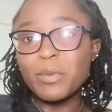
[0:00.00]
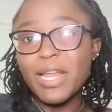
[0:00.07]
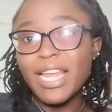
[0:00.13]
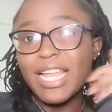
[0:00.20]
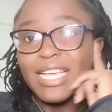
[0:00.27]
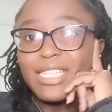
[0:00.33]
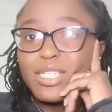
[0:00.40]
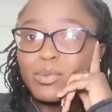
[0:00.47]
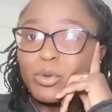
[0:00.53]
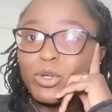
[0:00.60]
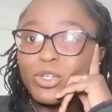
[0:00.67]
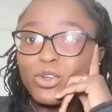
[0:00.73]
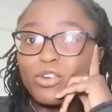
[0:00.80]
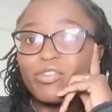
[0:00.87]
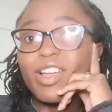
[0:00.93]
my last
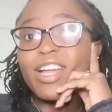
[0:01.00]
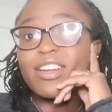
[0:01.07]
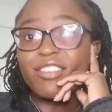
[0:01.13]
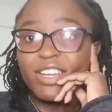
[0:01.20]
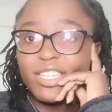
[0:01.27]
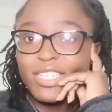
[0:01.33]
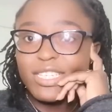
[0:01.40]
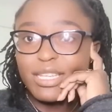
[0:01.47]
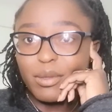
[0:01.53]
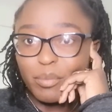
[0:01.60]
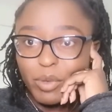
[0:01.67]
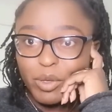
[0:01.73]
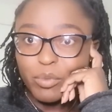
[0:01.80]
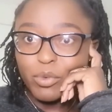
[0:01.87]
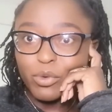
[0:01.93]
point of accrediting
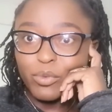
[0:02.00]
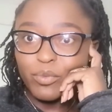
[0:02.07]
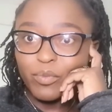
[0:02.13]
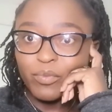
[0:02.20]
people.